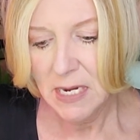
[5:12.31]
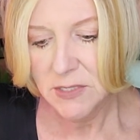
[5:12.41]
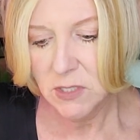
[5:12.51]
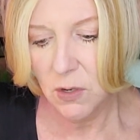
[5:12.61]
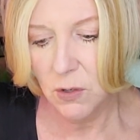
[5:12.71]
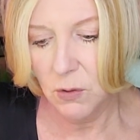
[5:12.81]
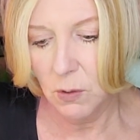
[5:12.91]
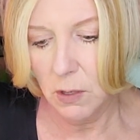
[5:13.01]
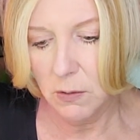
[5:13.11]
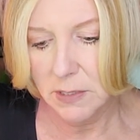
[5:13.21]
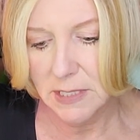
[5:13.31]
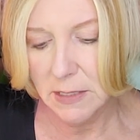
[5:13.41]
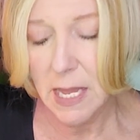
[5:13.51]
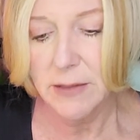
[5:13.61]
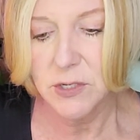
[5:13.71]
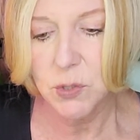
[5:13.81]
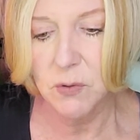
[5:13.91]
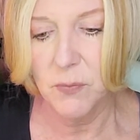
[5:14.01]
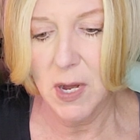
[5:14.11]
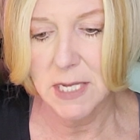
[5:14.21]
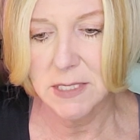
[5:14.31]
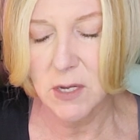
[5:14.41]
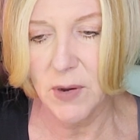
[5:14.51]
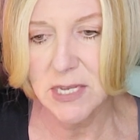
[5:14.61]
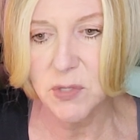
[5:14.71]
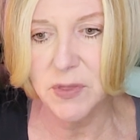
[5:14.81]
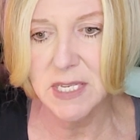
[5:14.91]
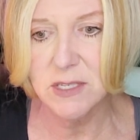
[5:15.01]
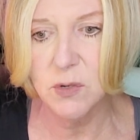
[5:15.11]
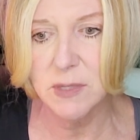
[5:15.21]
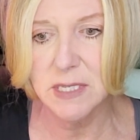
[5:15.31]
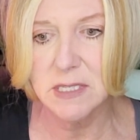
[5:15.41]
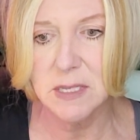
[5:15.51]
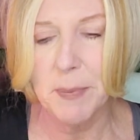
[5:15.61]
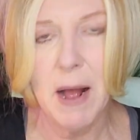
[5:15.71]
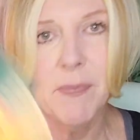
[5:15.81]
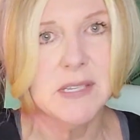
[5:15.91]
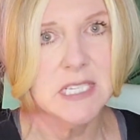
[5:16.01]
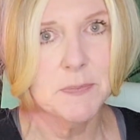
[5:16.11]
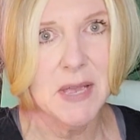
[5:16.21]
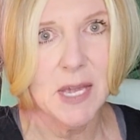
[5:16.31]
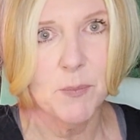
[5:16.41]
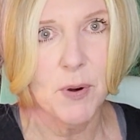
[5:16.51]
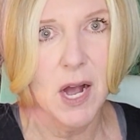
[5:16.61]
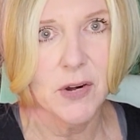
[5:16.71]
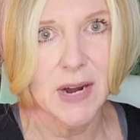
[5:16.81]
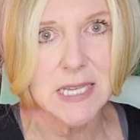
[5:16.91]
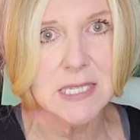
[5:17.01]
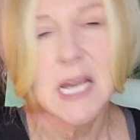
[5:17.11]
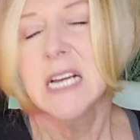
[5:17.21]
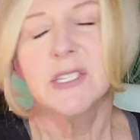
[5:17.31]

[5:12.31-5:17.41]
So is that, yeah, the Two of Wands. Okay, so this, you know what this is about? This is making progress.